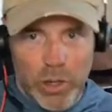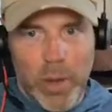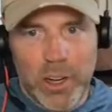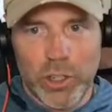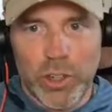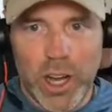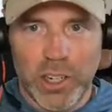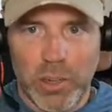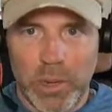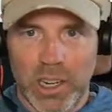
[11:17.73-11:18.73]

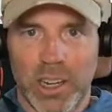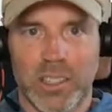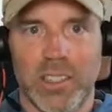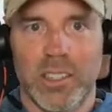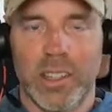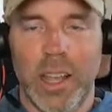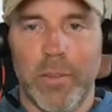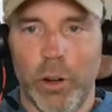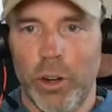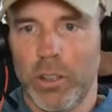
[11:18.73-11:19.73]
MicroStrategy, because it's
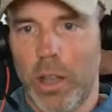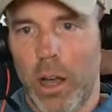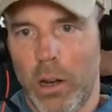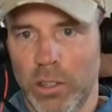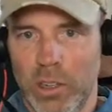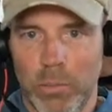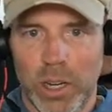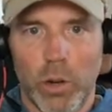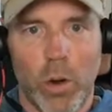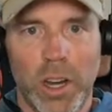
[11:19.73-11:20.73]
levered long to Bitcoin,